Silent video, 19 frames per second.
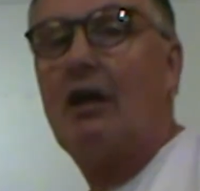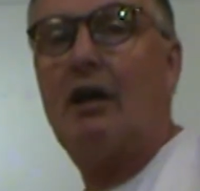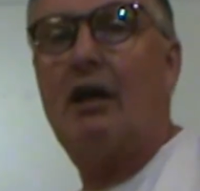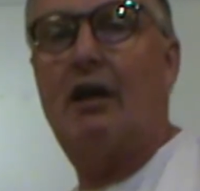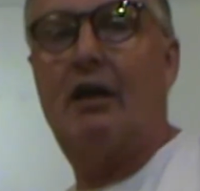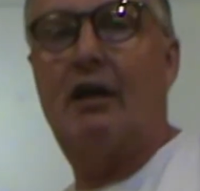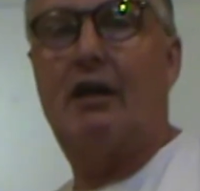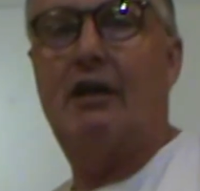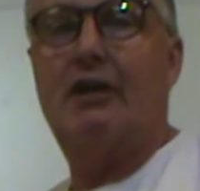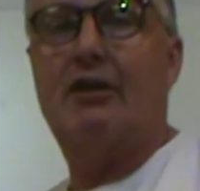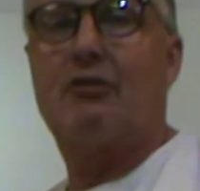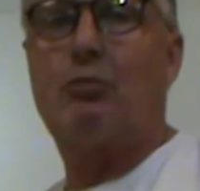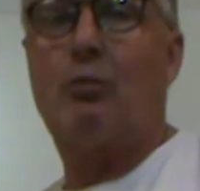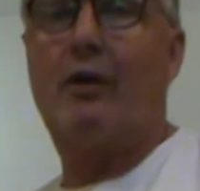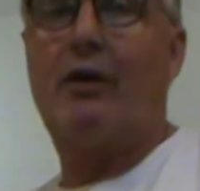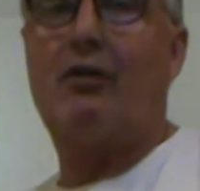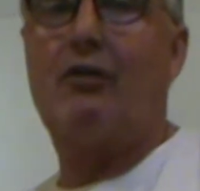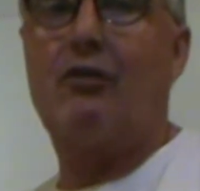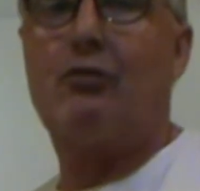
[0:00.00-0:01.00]
it's
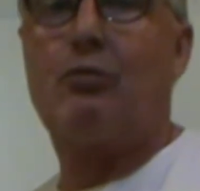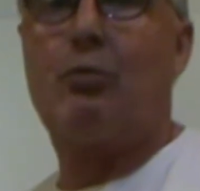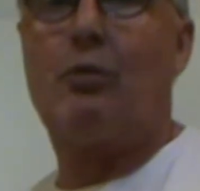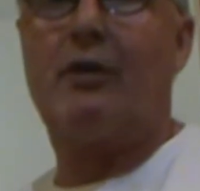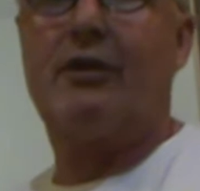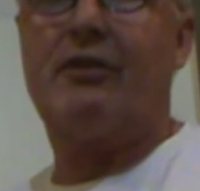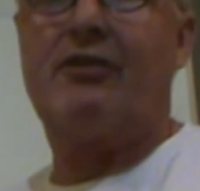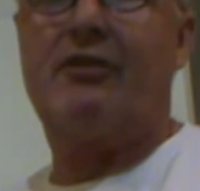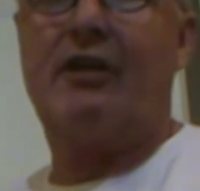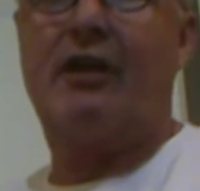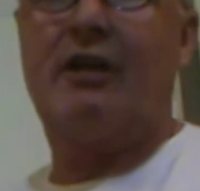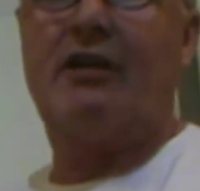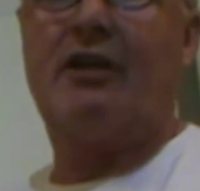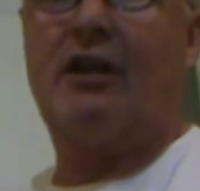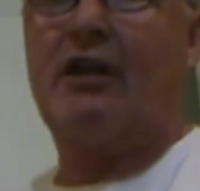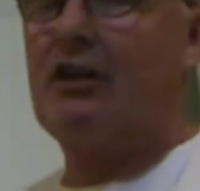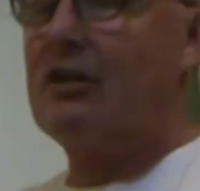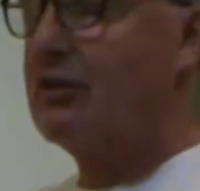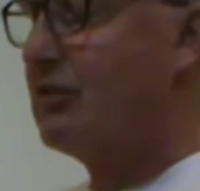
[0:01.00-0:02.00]
one of those words that in
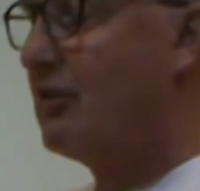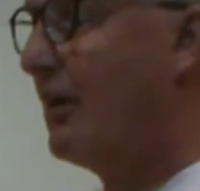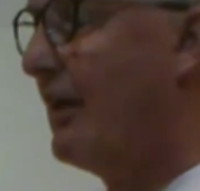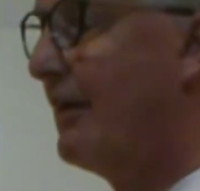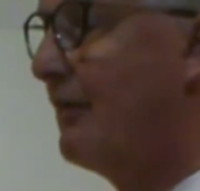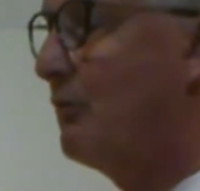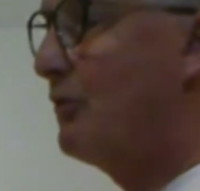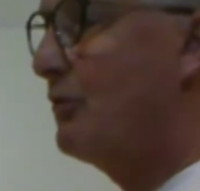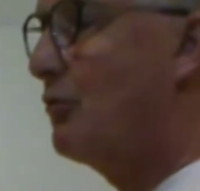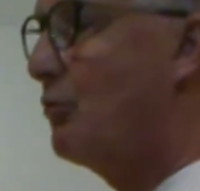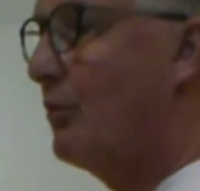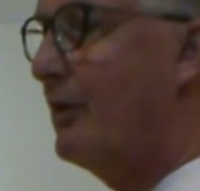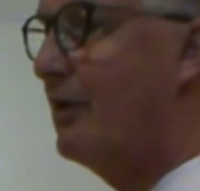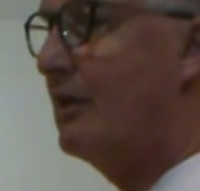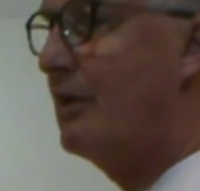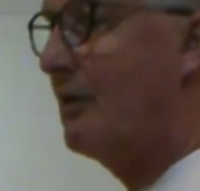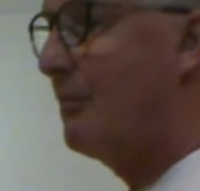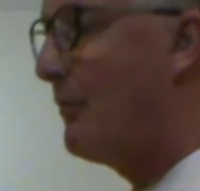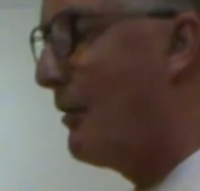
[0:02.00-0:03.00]
English language
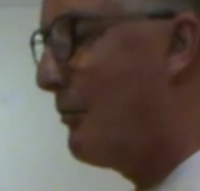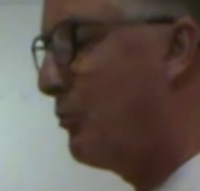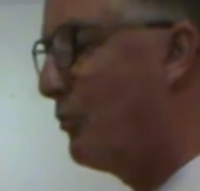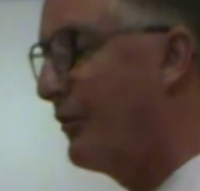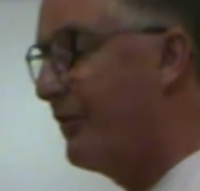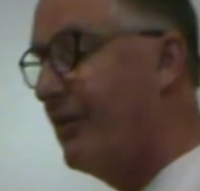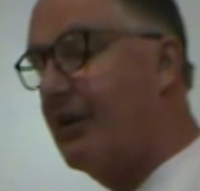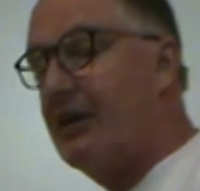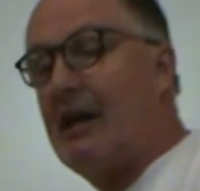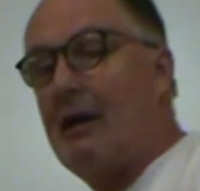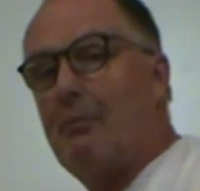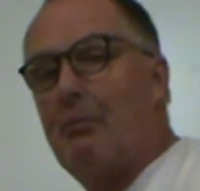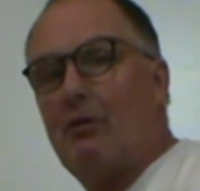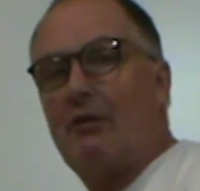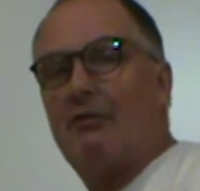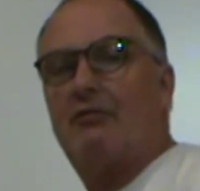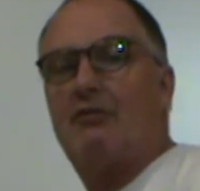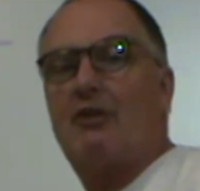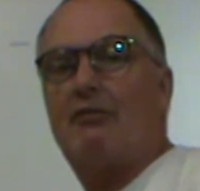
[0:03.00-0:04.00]
we come up with a
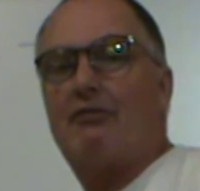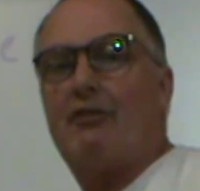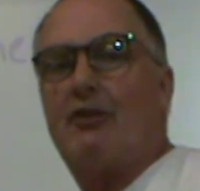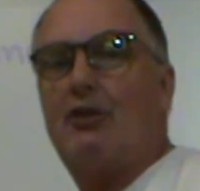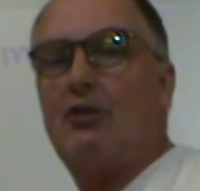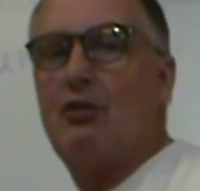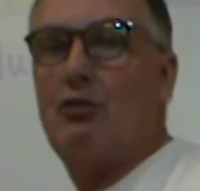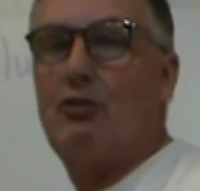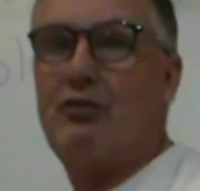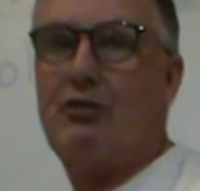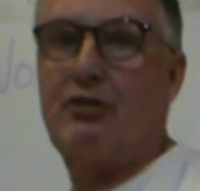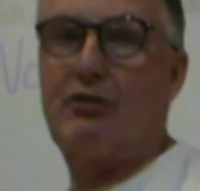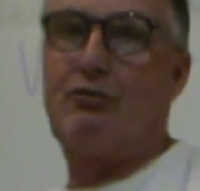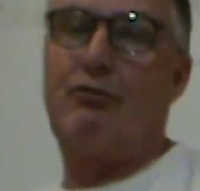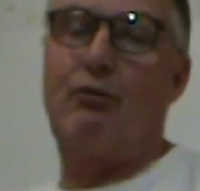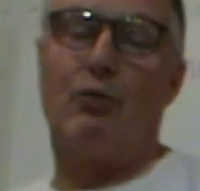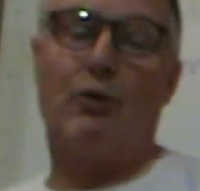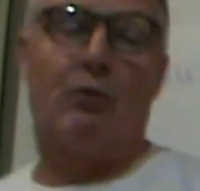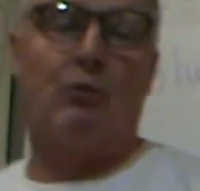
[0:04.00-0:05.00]
couple of different uses for.